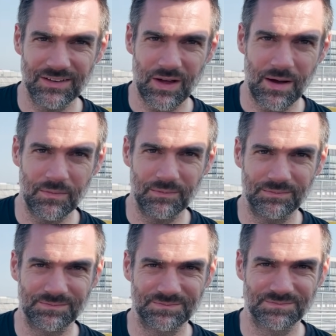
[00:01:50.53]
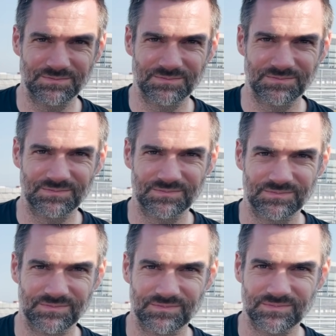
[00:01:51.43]
And there's numerous ways to go
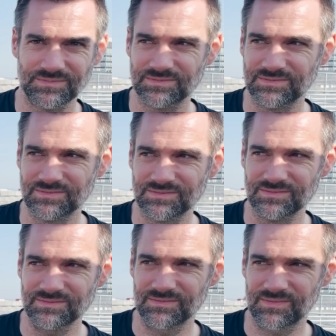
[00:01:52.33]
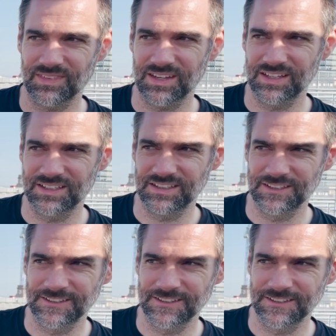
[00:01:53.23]
up it. So is it split into three?